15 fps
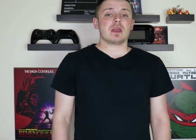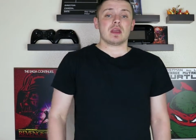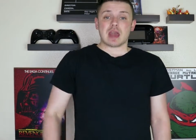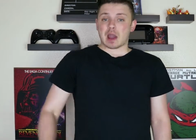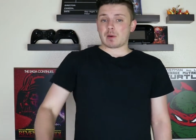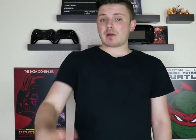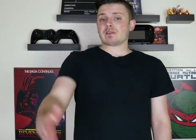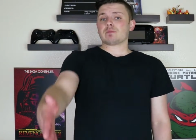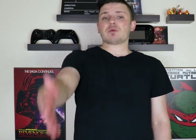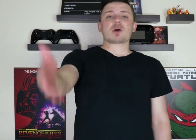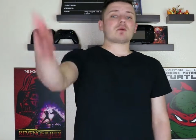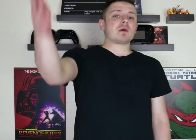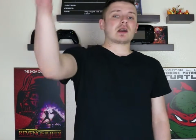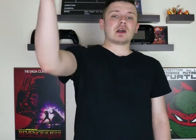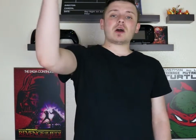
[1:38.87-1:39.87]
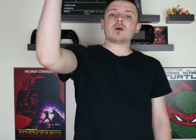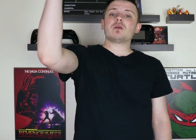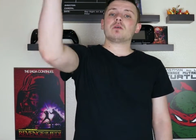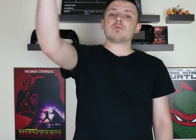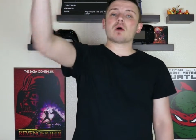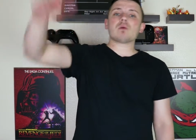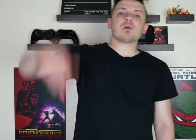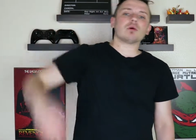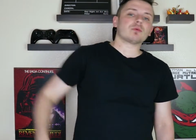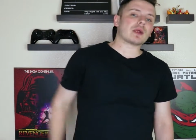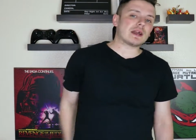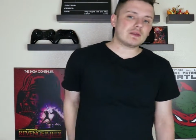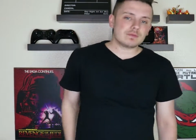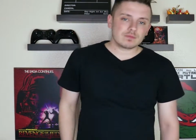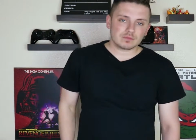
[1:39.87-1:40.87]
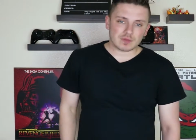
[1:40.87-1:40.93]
However, Pokemon Go, mobile, right?